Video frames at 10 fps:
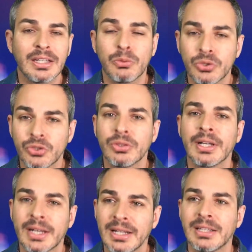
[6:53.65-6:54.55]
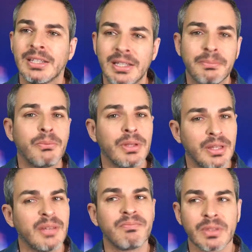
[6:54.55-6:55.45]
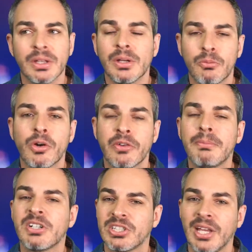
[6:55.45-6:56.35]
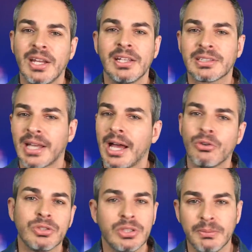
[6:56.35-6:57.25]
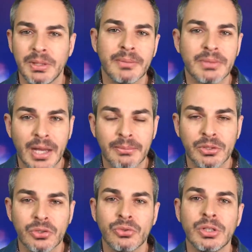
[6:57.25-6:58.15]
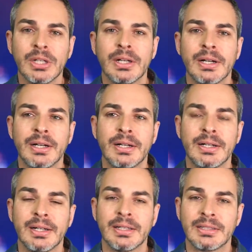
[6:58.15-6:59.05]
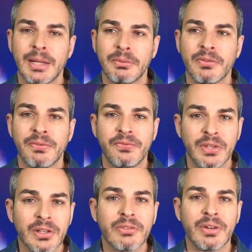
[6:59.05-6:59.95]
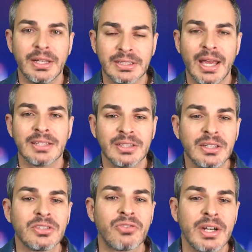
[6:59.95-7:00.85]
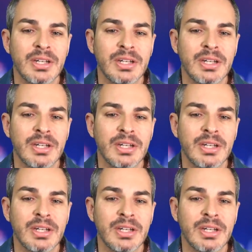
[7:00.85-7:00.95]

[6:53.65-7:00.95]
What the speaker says: And would you like kind of keep with a more of a Mercedes, Audi, BMW type of a feel as it is right